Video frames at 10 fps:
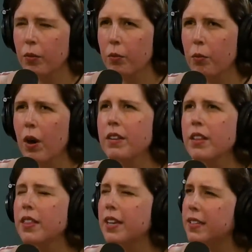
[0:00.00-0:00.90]
one of
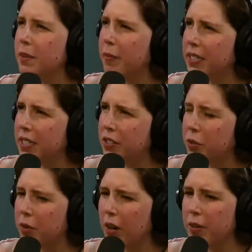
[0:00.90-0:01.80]
the things that my
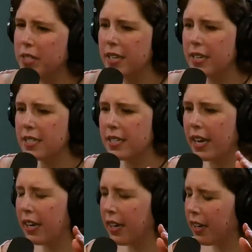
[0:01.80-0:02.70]
teacher would always say is
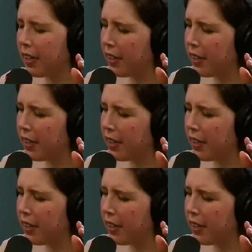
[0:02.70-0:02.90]
like,